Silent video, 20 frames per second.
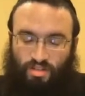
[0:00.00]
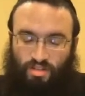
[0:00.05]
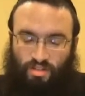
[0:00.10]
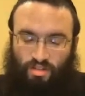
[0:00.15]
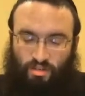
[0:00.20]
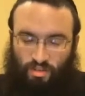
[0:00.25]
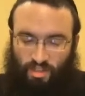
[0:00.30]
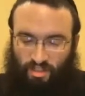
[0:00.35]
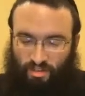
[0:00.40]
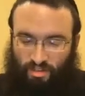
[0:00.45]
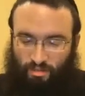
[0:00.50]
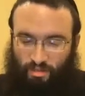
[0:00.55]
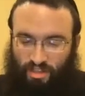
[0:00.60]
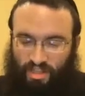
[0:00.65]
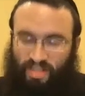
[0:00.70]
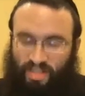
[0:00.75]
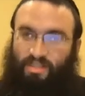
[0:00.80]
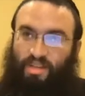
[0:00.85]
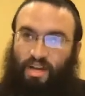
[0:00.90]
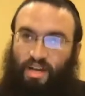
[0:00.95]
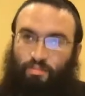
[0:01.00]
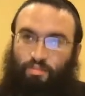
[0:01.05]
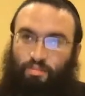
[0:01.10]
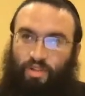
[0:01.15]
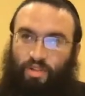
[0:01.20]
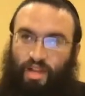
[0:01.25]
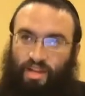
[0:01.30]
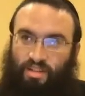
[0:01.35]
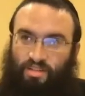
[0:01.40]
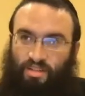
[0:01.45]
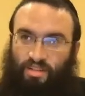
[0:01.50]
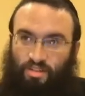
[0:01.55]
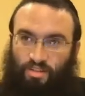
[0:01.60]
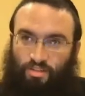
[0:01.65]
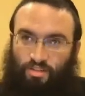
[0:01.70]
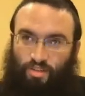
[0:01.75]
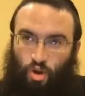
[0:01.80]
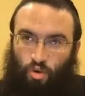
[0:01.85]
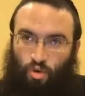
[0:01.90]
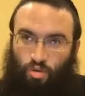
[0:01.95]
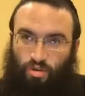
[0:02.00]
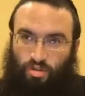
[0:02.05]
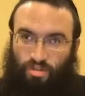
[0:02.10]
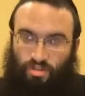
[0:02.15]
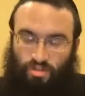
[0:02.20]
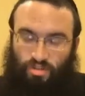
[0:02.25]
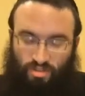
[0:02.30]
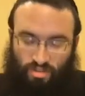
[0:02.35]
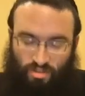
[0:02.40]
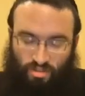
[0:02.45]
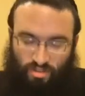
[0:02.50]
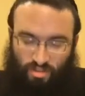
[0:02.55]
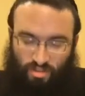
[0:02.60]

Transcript: it's going to be a little bit less complex in the Torah